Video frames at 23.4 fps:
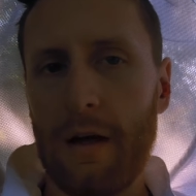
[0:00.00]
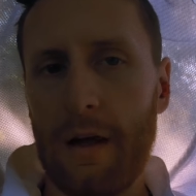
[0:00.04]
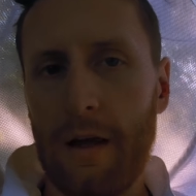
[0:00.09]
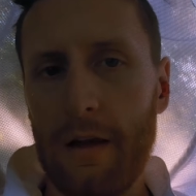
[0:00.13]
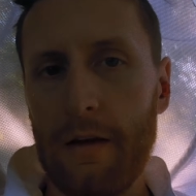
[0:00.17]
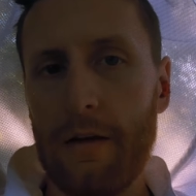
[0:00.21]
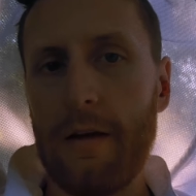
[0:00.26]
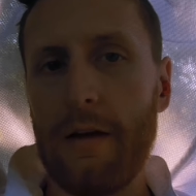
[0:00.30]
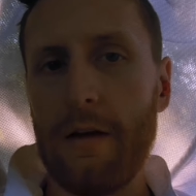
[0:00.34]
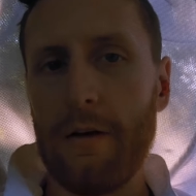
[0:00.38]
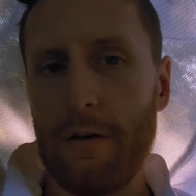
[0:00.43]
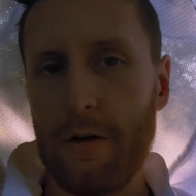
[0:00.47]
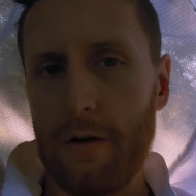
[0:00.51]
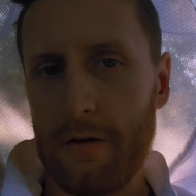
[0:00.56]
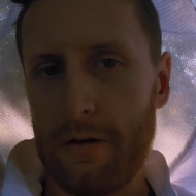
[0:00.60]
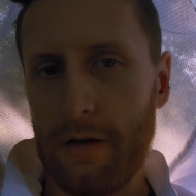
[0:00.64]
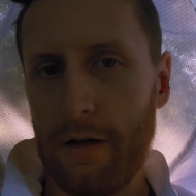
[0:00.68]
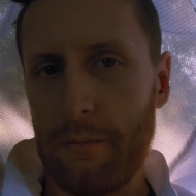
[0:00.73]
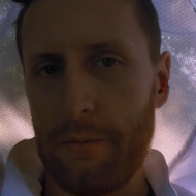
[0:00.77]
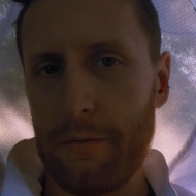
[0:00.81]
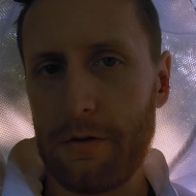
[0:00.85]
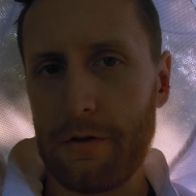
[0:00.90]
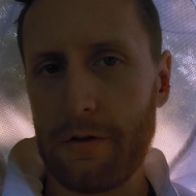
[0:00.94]
interior
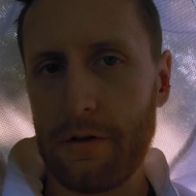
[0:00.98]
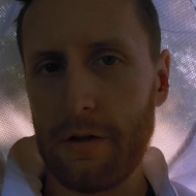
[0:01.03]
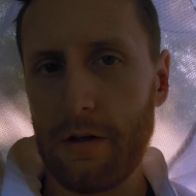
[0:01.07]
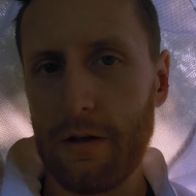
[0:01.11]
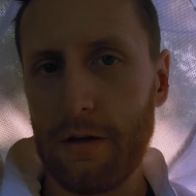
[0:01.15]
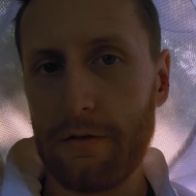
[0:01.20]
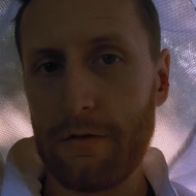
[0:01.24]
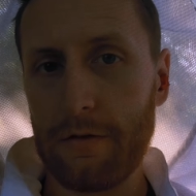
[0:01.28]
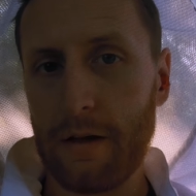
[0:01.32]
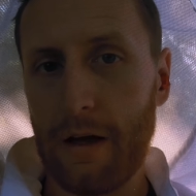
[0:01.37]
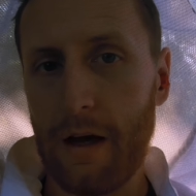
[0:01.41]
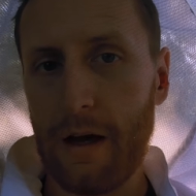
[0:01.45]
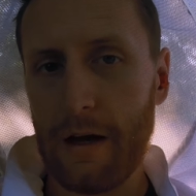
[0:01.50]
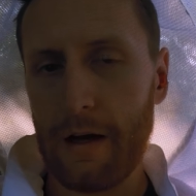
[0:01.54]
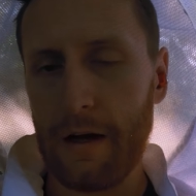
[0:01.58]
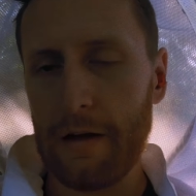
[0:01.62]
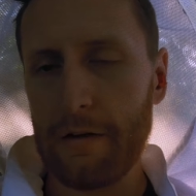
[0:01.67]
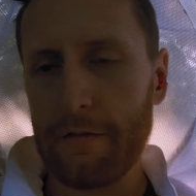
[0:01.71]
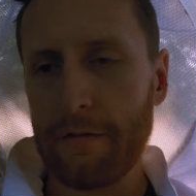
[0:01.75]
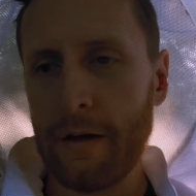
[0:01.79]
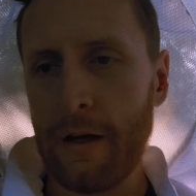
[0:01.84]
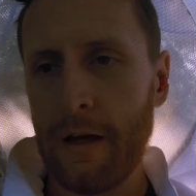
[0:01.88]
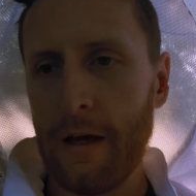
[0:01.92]
temperature of the
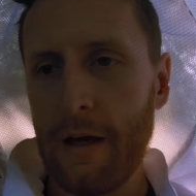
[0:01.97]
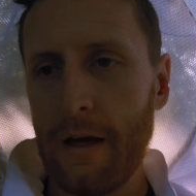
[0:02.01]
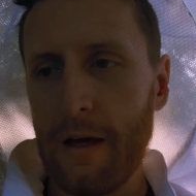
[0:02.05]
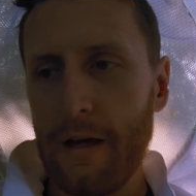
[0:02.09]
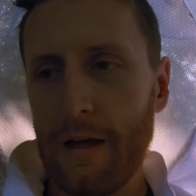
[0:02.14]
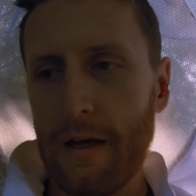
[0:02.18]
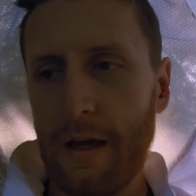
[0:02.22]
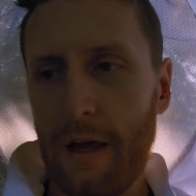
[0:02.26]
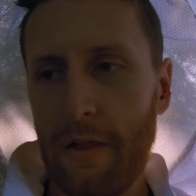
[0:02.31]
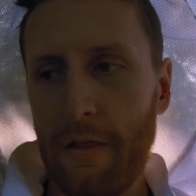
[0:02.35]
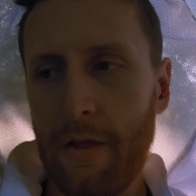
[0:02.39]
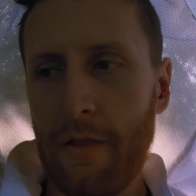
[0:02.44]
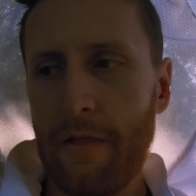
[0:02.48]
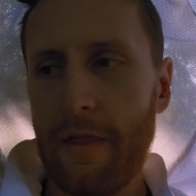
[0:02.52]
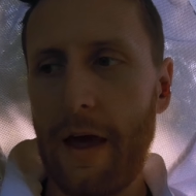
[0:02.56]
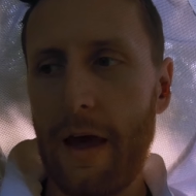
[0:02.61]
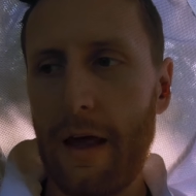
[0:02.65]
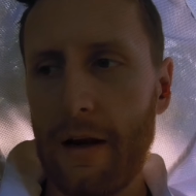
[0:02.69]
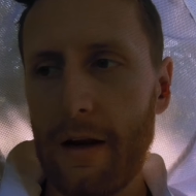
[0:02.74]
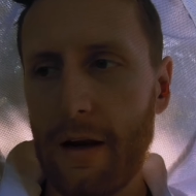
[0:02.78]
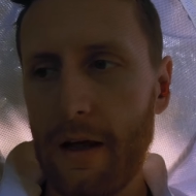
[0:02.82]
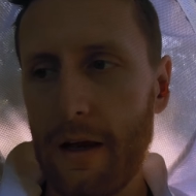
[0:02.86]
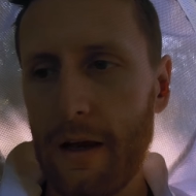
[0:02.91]
hive, and then
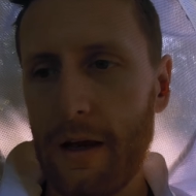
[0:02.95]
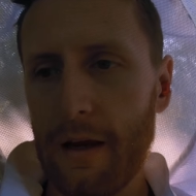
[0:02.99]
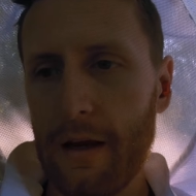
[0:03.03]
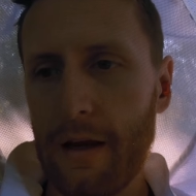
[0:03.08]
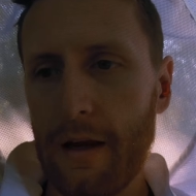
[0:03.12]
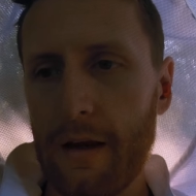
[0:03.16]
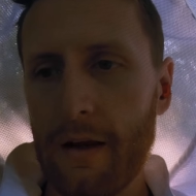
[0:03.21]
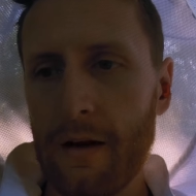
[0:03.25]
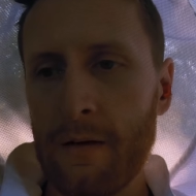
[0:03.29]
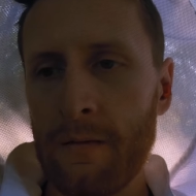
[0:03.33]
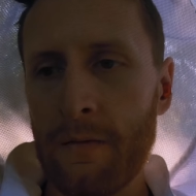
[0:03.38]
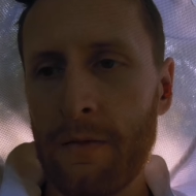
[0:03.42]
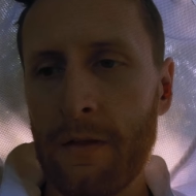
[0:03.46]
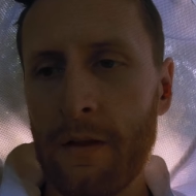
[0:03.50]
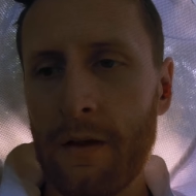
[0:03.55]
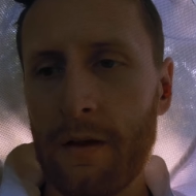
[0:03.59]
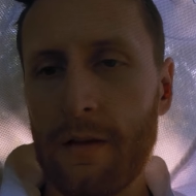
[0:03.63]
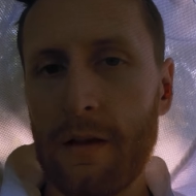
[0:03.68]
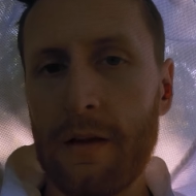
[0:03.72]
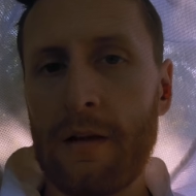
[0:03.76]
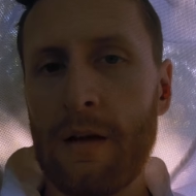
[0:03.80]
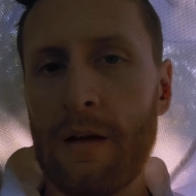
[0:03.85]
that night the